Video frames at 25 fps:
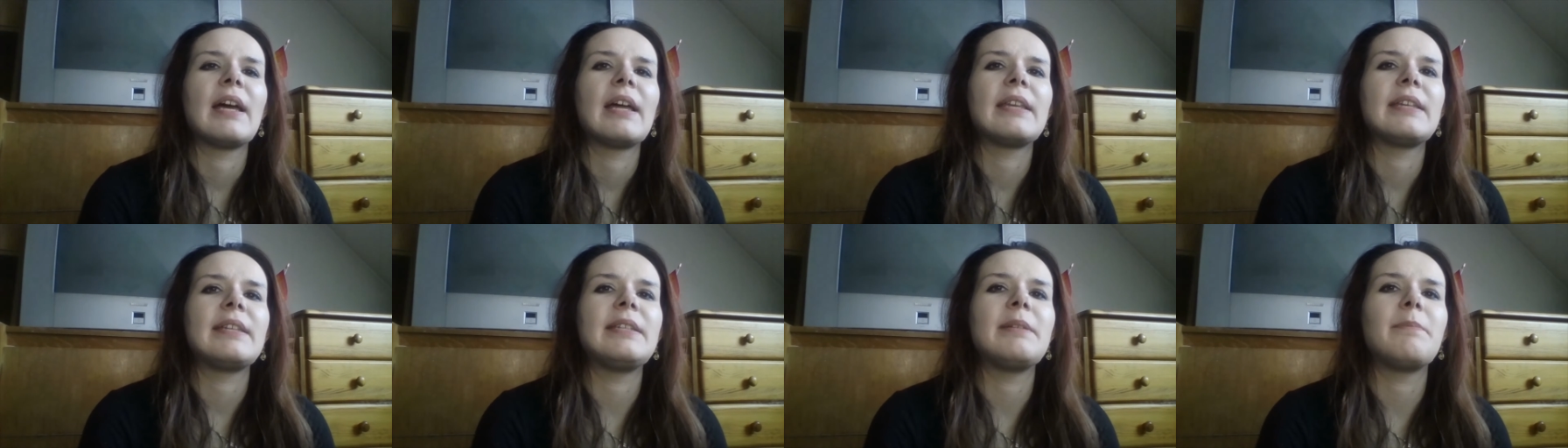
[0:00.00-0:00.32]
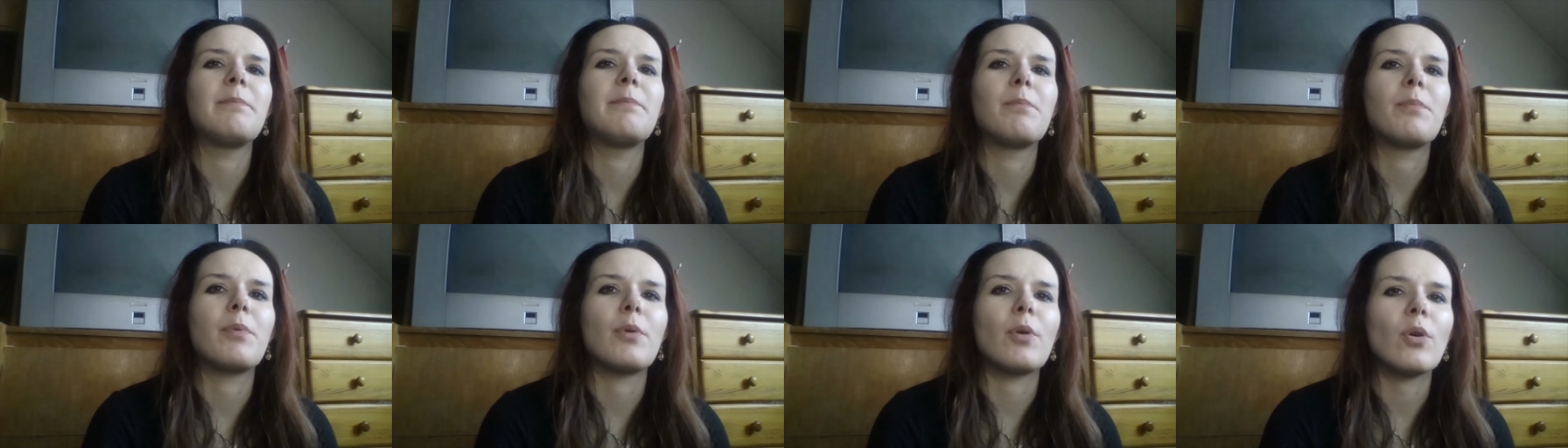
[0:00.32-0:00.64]
the
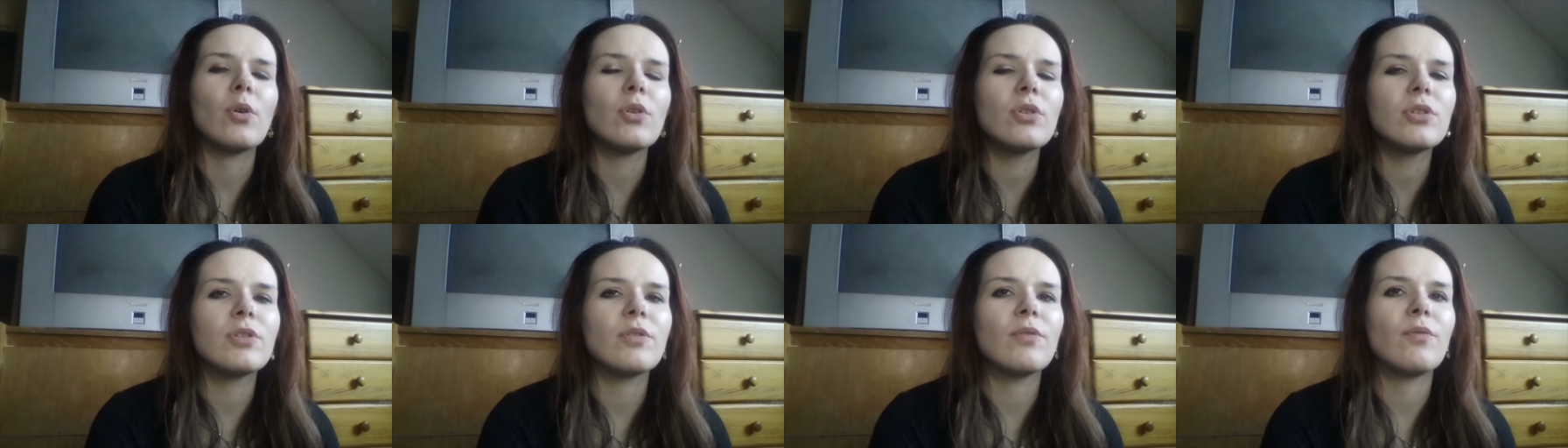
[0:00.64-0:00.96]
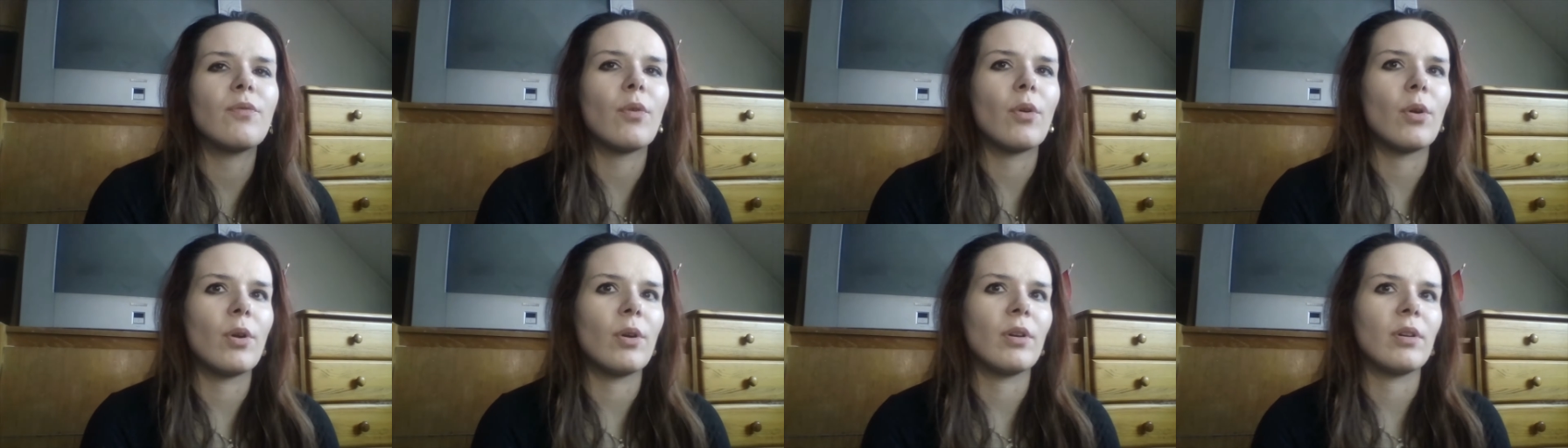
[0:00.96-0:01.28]
pros
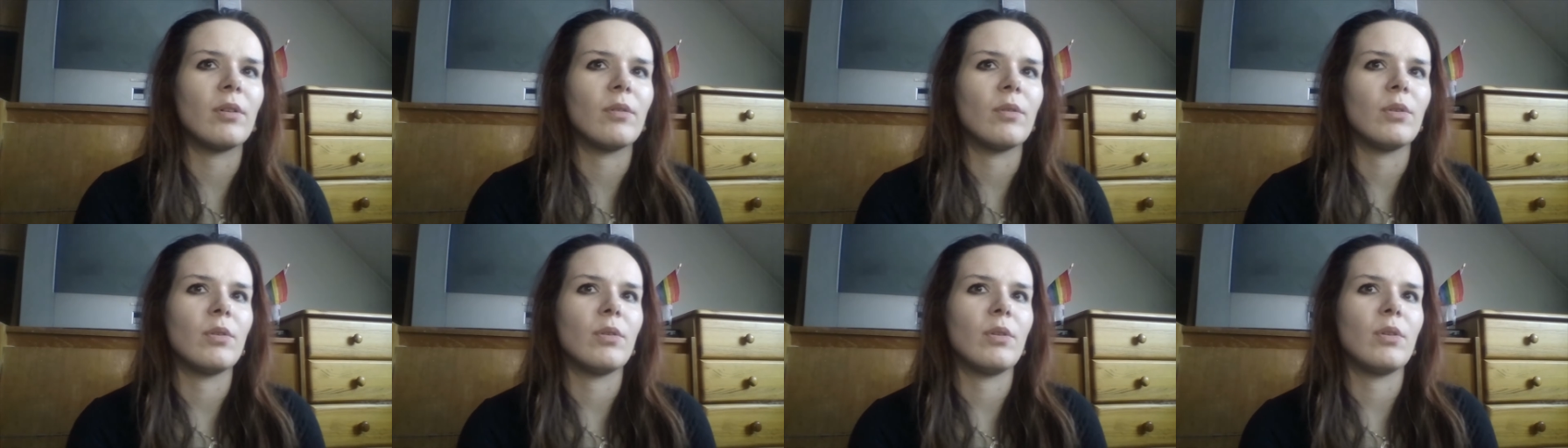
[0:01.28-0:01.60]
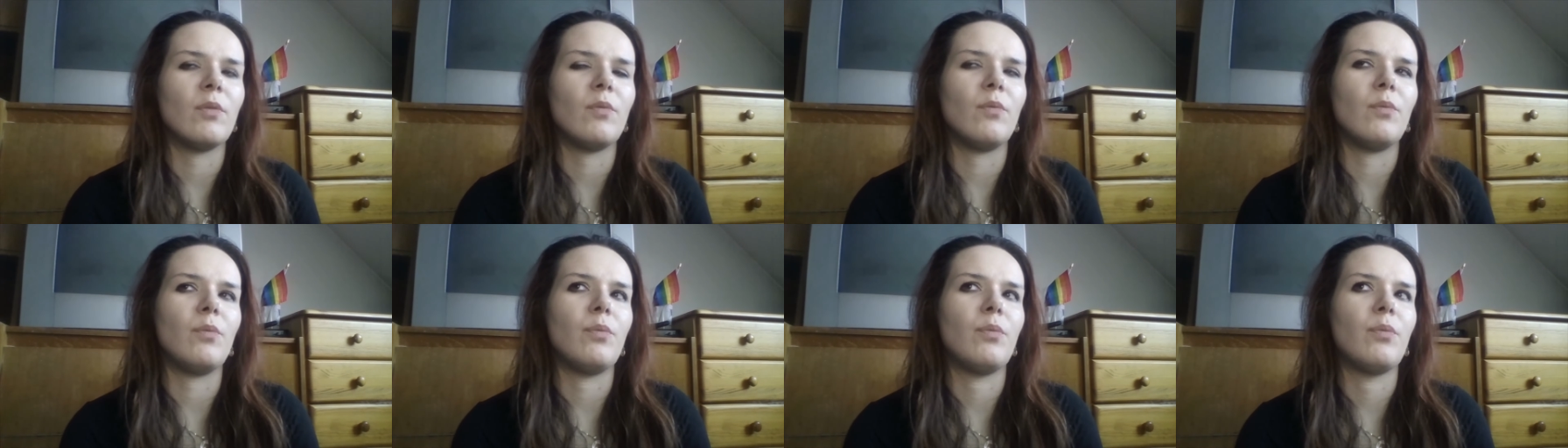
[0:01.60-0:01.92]
for
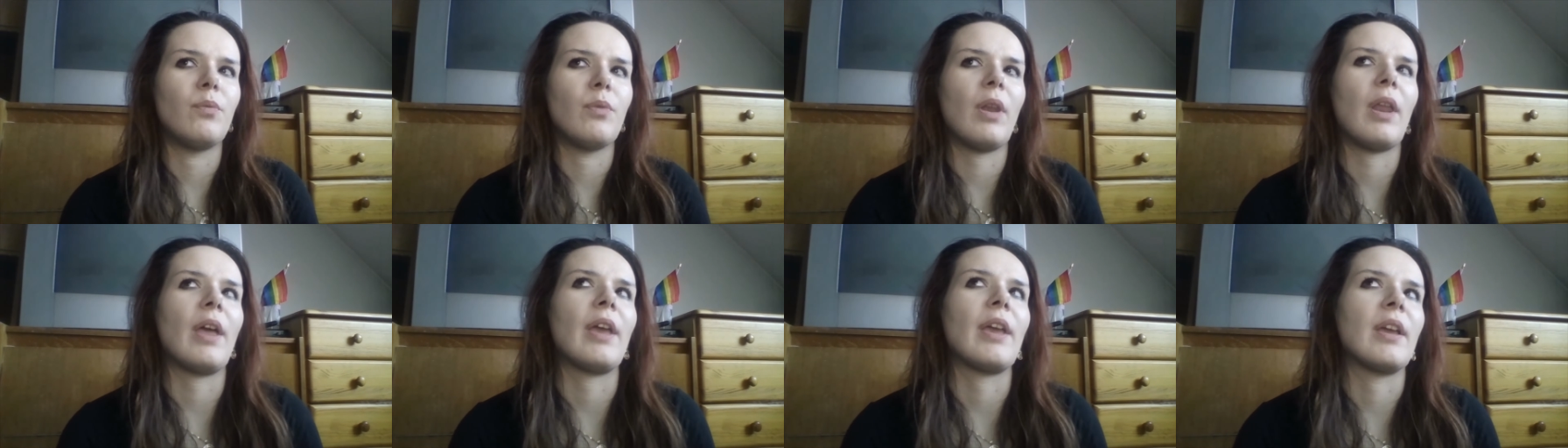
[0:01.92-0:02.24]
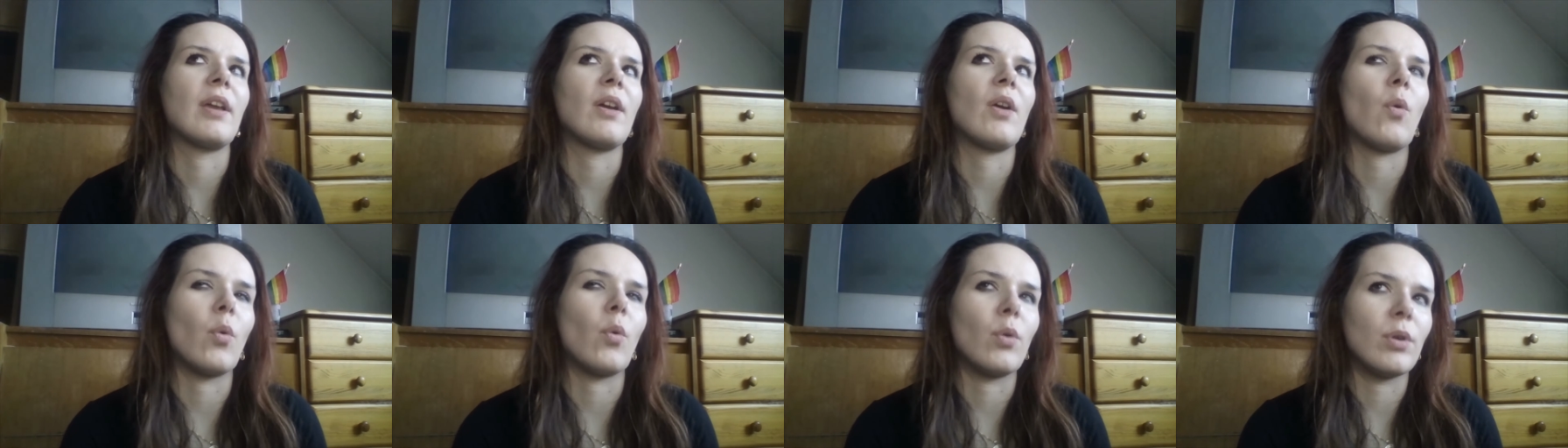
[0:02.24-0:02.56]

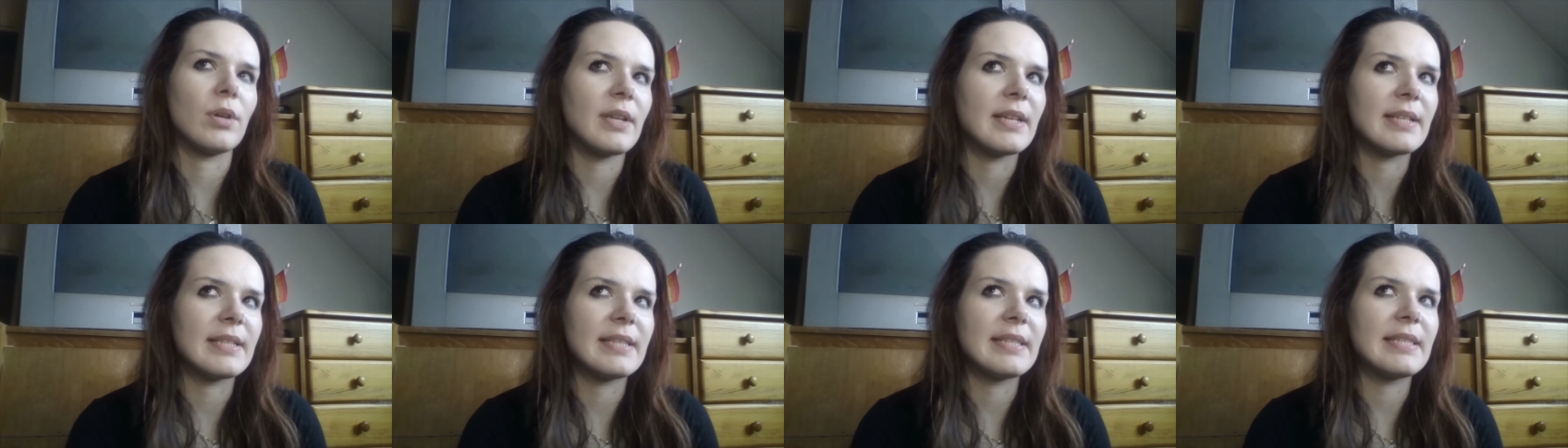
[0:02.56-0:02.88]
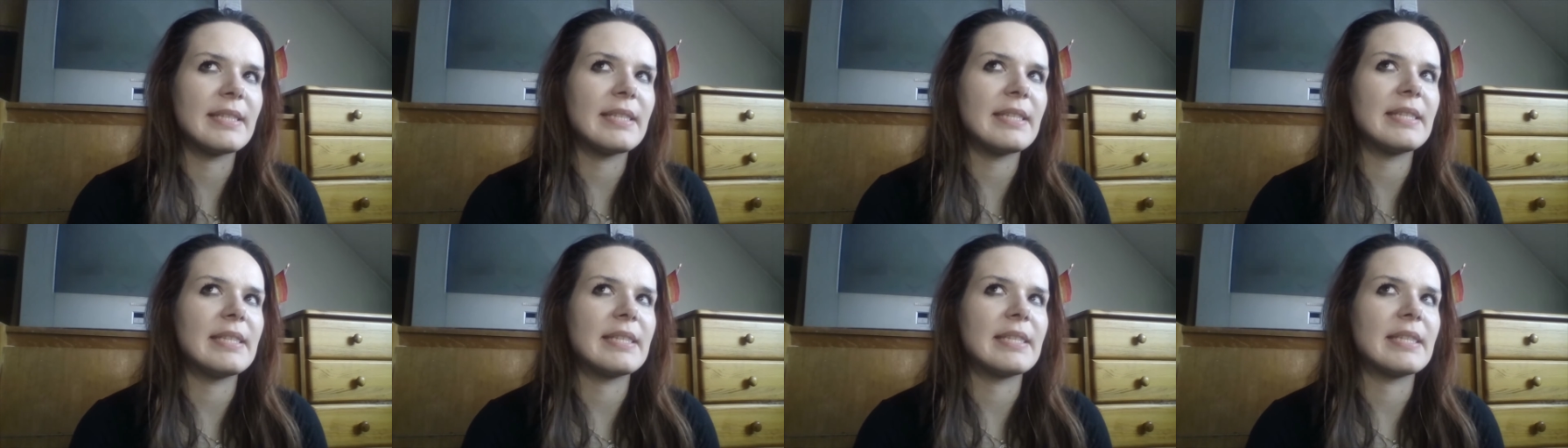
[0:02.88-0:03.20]
like
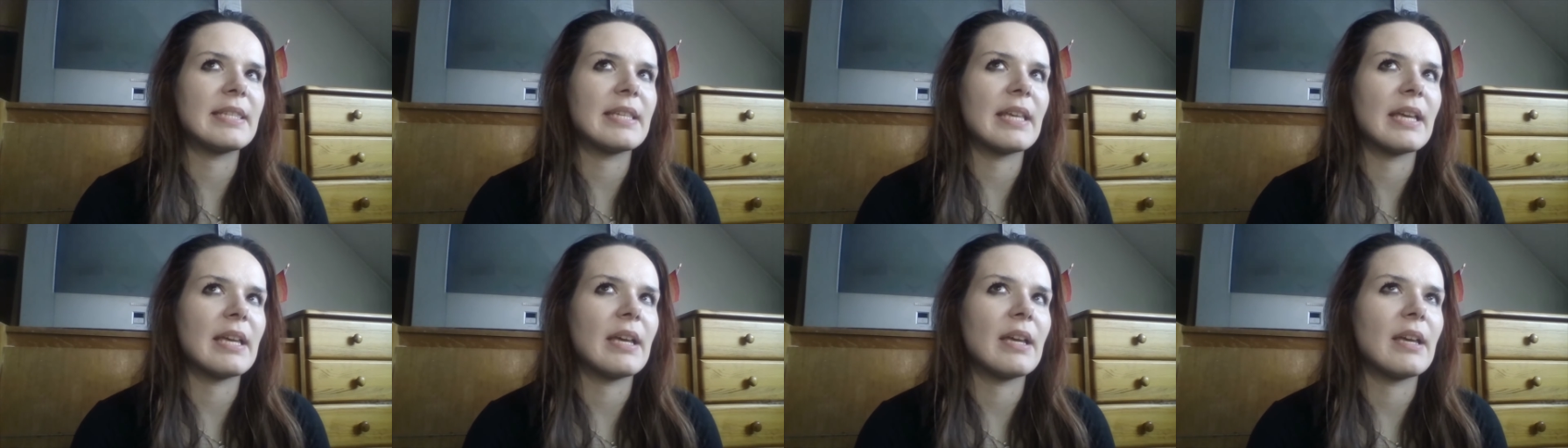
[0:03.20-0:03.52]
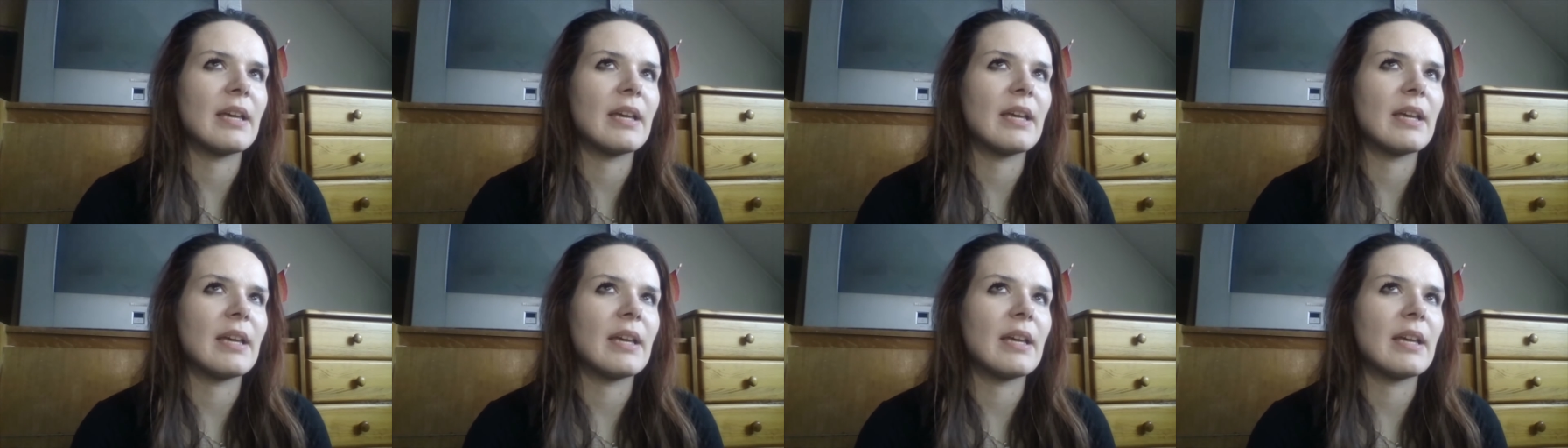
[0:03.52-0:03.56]
audiences